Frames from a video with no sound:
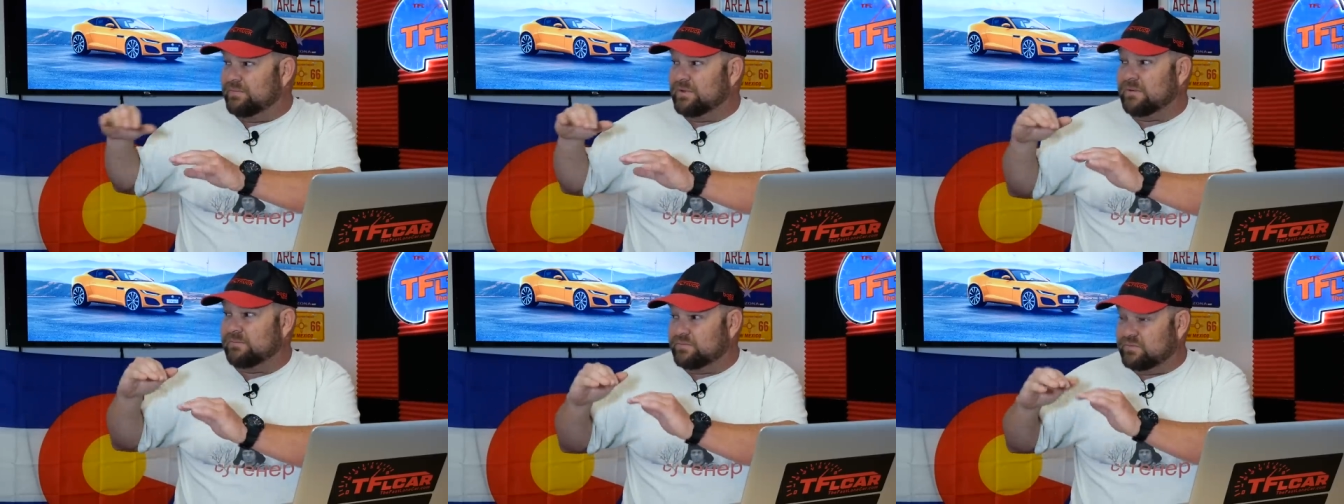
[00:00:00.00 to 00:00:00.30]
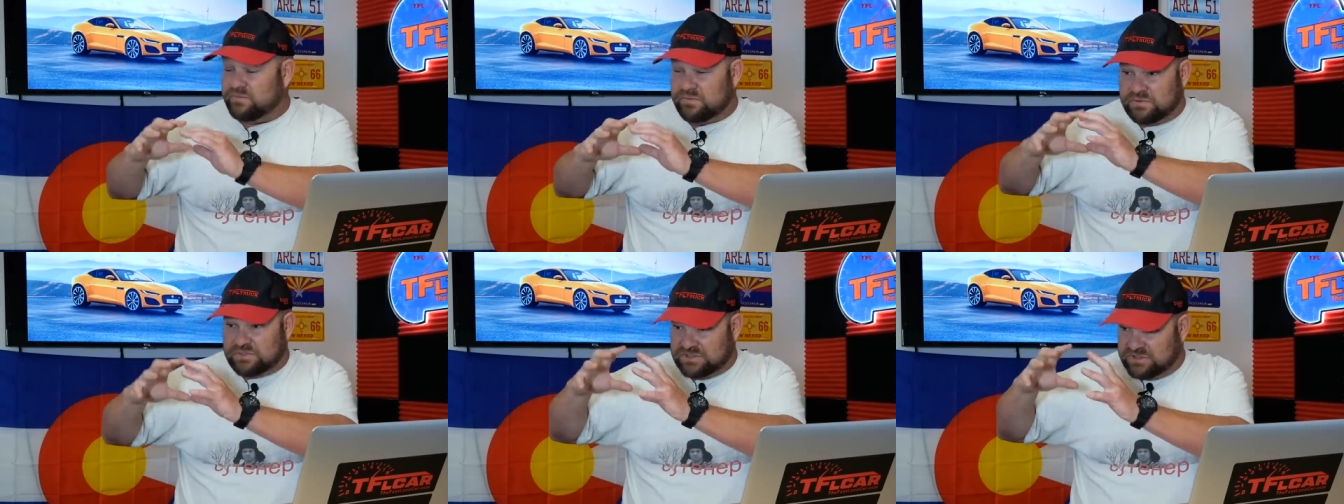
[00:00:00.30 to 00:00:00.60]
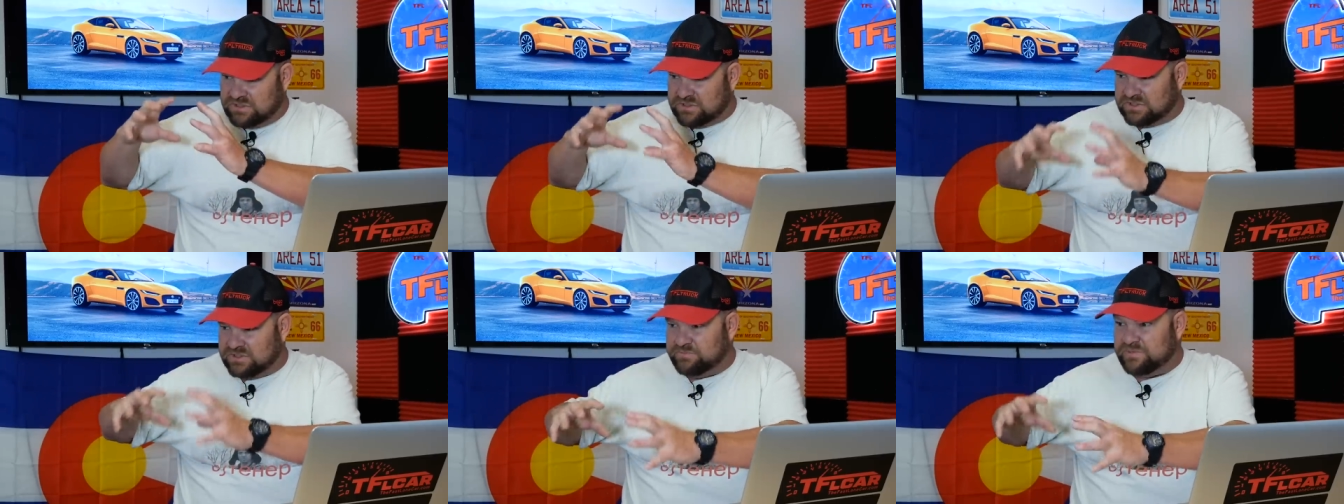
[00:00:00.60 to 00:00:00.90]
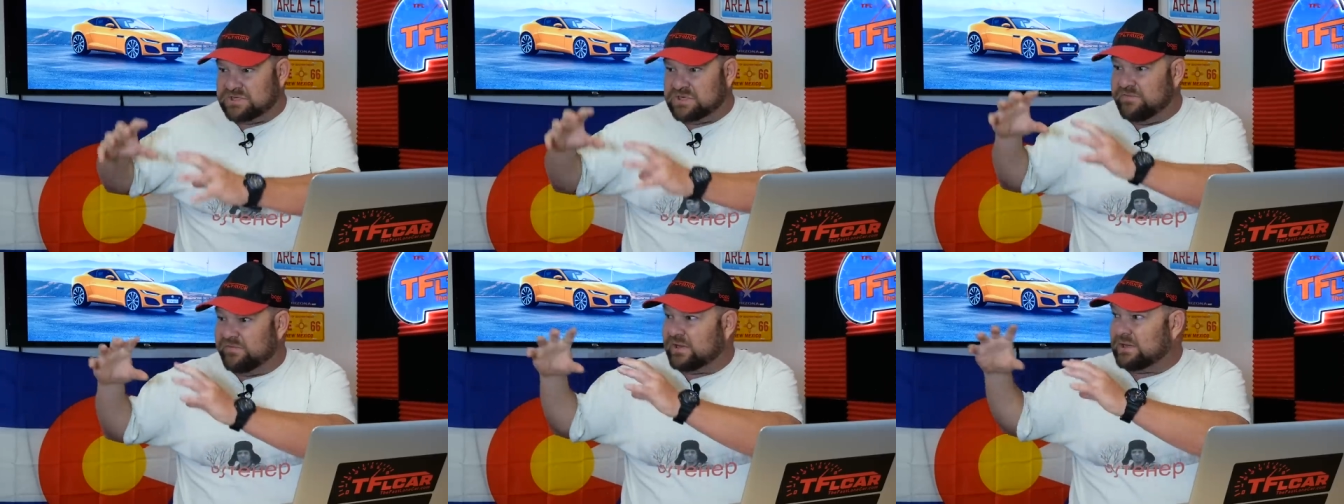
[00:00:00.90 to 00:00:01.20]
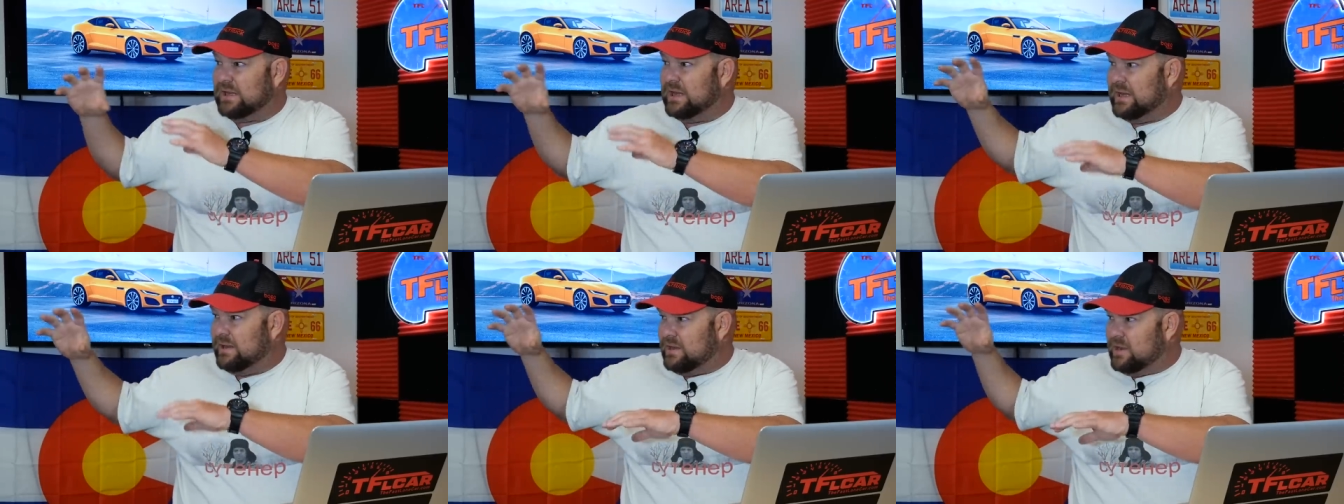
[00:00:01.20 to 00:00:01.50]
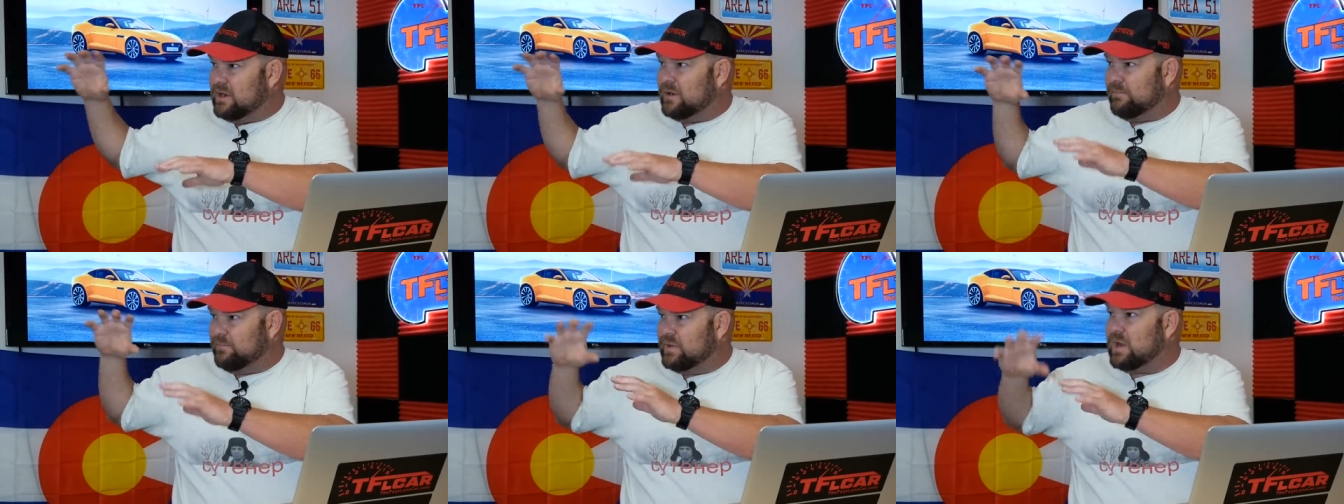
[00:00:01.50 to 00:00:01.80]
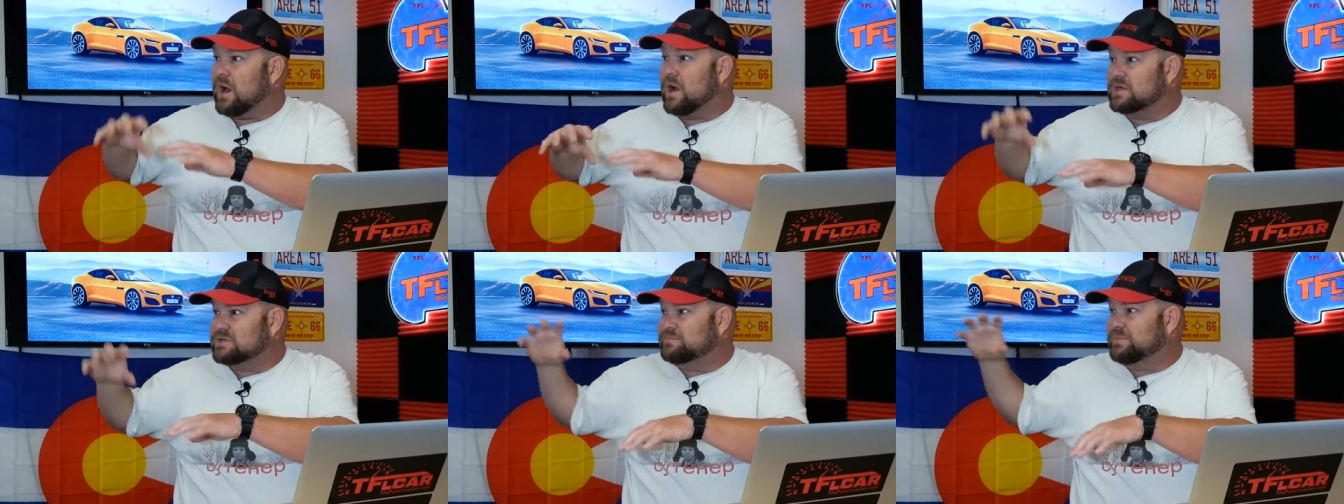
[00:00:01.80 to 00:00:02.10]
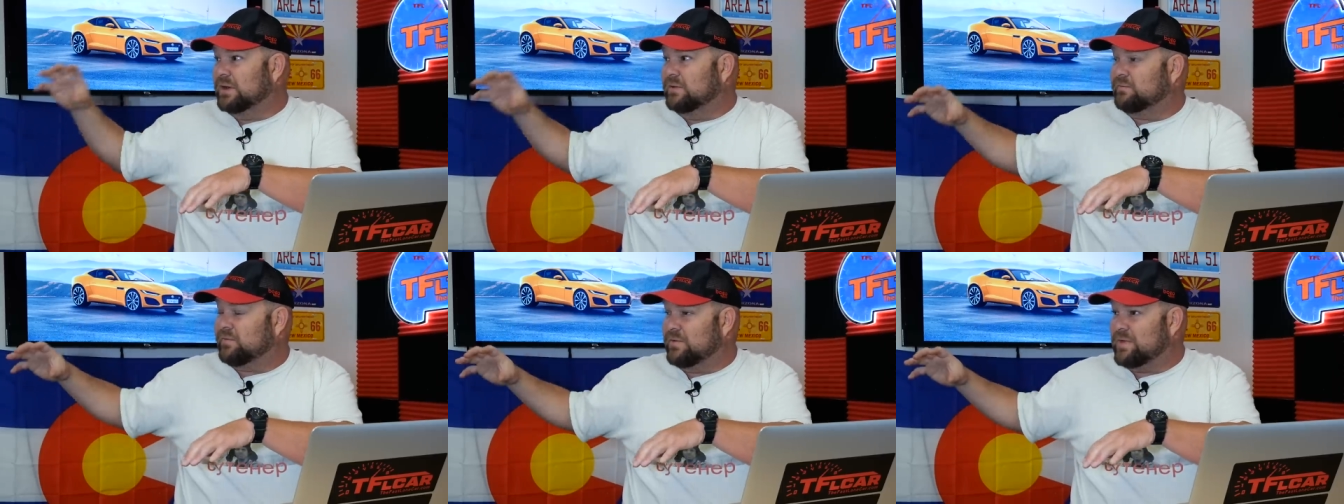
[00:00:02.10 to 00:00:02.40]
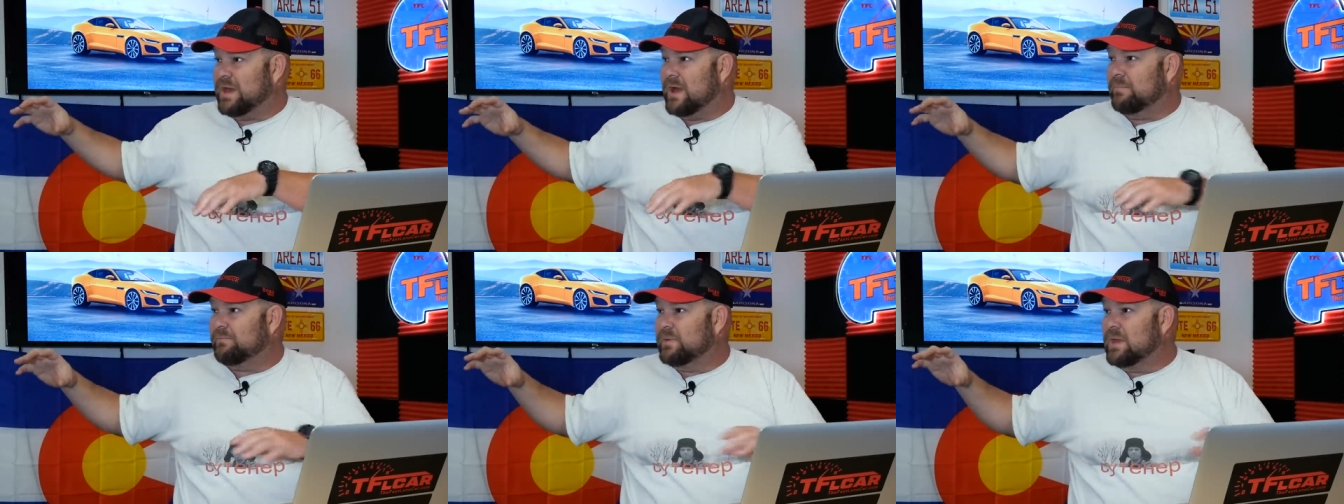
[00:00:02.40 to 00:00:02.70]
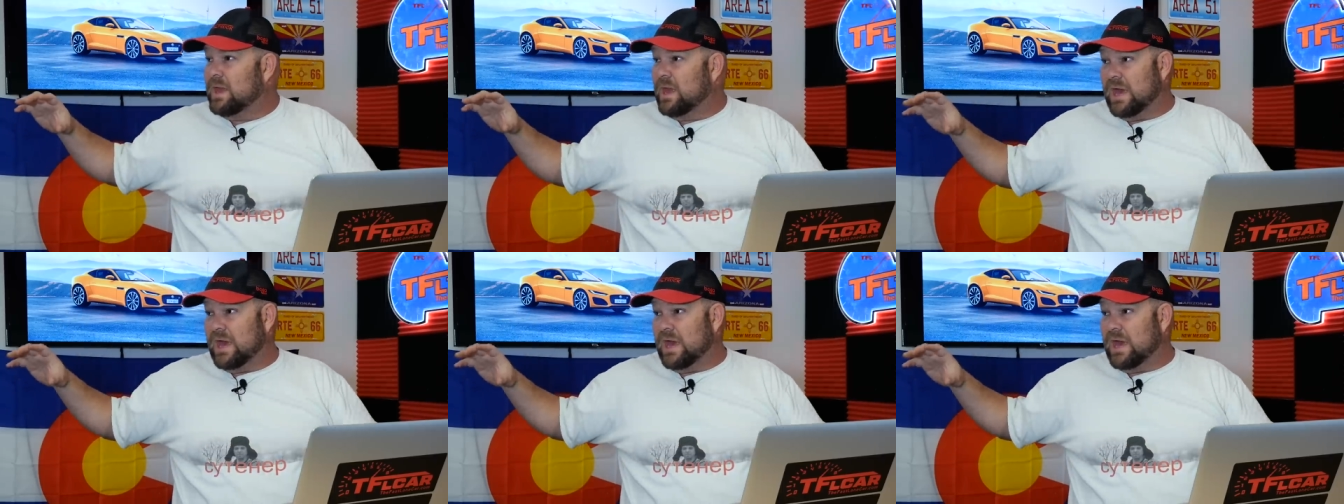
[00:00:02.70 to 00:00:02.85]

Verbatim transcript: there's specifically you know cars built for them.